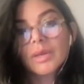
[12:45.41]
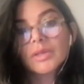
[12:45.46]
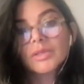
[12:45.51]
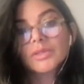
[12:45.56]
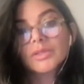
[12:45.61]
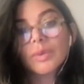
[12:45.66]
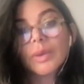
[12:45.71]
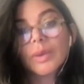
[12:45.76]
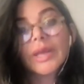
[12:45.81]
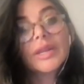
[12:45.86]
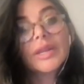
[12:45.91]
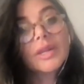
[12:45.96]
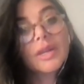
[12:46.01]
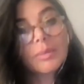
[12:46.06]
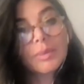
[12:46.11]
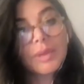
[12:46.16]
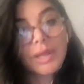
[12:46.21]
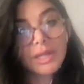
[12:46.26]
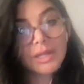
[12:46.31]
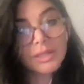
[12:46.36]
So I ended mm.
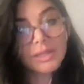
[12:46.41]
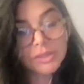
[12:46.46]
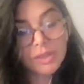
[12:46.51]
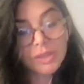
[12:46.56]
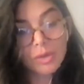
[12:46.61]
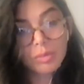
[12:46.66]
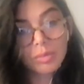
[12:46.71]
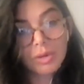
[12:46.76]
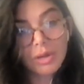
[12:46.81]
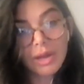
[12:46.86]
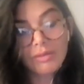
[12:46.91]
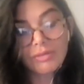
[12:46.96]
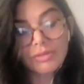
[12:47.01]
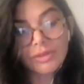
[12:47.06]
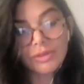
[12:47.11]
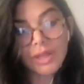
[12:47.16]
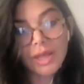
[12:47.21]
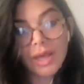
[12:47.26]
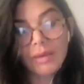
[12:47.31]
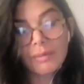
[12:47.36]
up getting sober
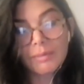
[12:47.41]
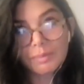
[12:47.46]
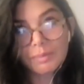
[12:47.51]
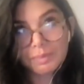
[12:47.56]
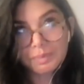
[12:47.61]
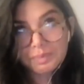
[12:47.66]
after that.